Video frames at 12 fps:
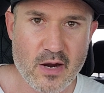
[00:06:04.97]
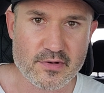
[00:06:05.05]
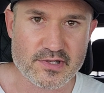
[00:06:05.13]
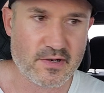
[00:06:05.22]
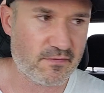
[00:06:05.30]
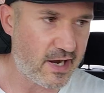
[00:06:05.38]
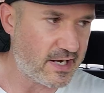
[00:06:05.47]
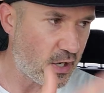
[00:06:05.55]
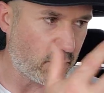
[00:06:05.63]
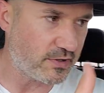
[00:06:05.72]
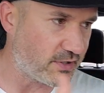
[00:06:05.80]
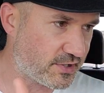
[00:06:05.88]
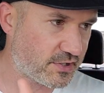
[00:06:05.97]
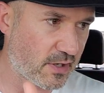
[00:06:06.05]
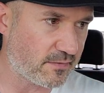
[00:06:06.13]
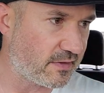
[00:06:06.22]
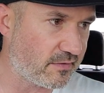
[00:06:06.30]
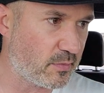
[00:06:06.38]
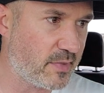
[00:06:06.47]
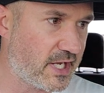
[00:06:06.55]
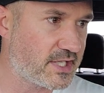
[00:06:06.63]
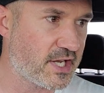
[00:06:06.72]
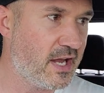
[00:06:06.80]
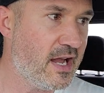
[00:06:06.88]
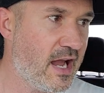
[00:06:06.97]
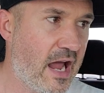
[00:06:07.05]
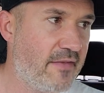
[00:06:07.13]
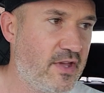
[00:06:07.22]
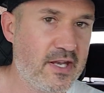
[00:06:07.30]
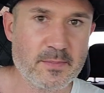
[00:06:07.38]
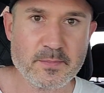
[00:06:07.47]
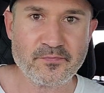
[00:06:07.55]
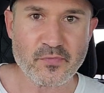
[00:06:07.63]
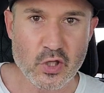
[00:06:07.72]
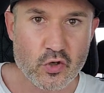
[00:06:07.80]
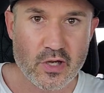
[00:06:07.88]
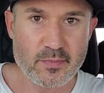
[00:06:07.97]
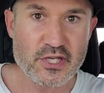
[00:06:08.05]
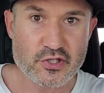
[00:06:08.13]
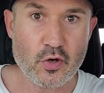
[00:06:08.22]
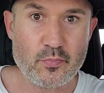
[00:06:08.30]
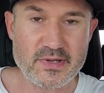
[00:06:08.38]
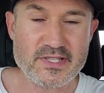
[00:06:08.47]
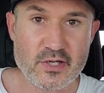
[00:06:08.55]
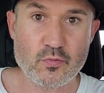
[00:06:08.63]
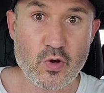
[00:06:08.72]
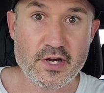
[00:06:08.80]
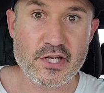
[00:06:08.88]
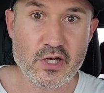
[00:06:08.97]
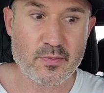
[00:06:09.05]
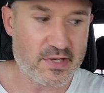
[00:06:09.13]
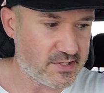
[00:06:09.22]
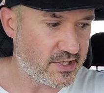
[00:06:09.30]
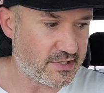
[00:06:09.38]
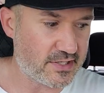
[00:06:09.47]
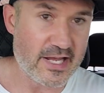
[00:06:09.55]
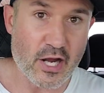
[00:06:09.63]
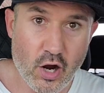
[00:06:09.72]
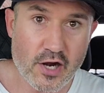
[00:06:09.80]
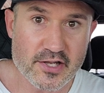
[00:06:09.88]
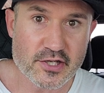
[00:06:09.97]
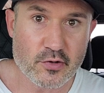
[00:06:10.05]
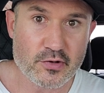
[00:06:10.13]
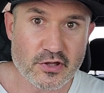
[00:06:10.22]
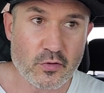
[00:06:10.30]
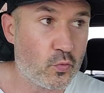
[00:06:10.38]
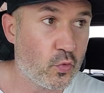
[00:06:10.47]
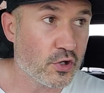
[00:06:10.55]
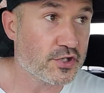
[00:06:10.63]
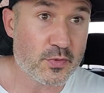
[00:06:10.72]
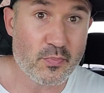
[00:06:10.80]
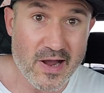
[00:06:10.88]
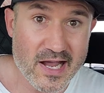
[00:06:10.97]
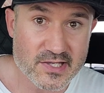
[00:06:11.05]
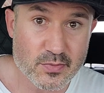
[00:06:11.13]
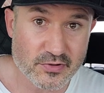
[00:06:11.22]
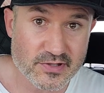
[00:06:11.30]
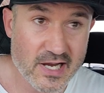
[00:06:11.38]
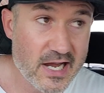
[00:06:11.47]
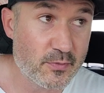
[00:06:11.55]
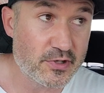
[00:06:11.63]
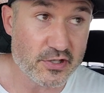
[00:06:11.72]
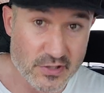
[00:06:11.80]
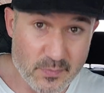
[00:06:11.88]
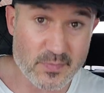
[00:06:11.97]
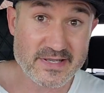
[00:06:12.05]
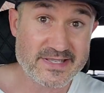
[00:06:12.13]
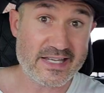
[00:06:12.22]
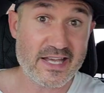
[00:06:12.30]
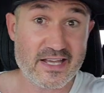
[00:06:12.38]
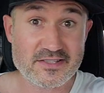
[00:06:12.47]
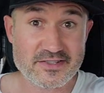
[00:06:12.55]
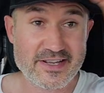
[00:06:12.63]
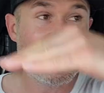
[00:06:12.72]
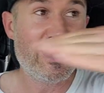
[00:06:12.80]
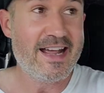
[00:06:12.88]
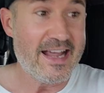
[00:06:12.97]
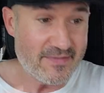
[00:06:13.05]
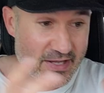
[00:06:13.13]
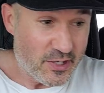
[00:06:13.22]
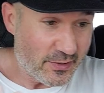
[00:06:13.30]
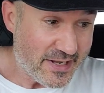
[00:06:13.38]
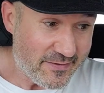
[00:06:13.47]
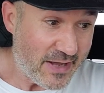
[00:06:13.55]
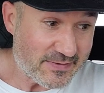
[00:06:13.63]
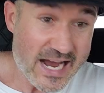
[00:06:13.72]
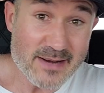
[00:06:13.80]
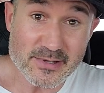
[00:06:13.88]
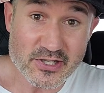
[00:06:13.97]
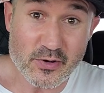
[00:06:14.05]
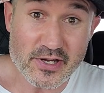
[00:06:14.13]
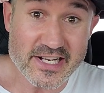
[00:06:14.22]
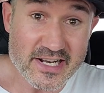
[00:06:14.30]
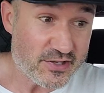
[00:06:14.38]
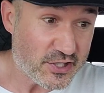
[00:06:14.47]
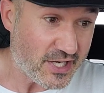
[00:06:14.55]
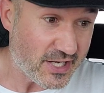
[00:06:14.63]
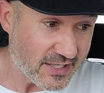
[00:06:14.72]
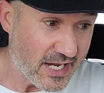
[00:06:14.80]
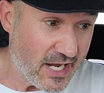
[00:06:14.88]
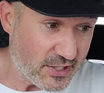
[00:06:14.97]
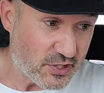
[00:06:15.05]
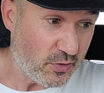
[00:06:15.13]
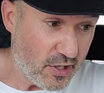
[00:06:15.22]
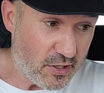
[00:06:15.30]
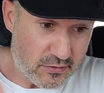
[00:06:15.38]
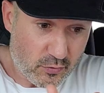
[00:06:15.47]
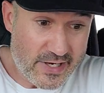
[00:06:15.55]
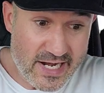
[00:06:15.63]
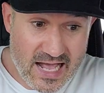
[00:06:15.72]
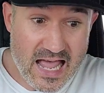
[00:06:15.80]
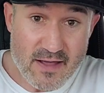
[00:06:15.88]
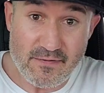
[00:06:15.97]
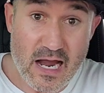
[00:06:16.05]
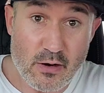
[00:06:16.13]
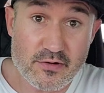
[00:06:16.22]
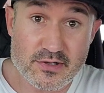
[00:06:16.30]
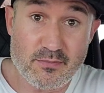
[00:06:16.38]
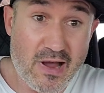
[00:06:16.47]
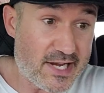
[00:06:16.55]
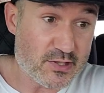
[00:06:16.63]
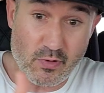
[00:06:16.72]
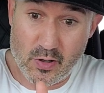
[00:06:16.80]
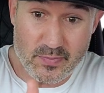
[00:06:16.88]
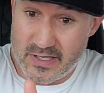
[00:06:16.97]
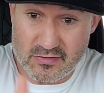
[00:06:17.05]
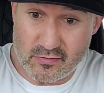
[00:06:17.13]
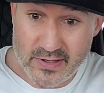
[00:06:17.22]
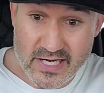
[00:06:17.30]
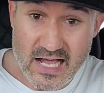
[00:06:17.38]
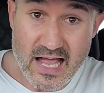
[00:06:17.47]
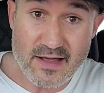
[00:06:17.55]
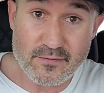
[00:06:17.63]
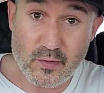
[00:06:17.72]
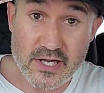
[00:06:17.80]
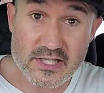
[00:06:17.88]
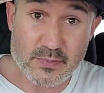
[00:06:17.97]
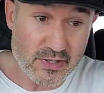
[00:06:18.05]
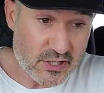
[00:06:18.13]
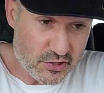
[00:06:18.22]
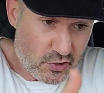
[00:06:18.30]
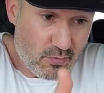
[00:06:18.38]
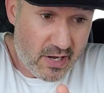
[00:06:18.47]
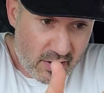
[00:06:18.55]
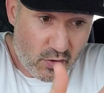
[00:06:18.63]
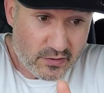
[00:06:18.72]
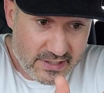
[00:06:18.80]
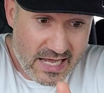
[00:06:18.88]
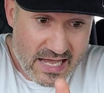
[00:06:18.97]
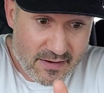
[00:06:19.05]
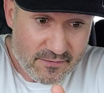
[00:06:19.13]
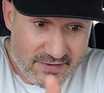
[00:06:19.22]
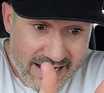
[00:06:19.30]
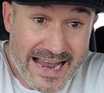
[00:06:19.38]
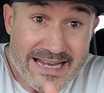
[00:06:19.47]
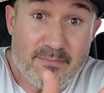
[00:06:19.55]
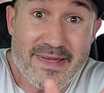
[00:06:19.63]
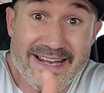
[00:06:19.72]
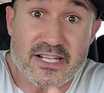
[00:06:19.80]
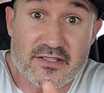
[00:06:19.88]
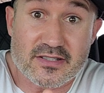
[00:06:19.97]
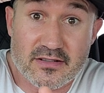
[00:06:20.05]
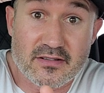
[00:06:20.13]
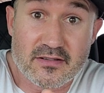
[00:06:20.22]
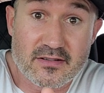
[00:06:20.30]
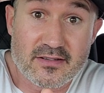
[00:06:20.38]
hours to find out what this stuff even means. And then you could be so busy running your business and they audit you at the worst possible time when you're the busiest that you don't even have time to do any of this shit. So three and a half hours might as well be three and a half weeks because you might only have nine minutes,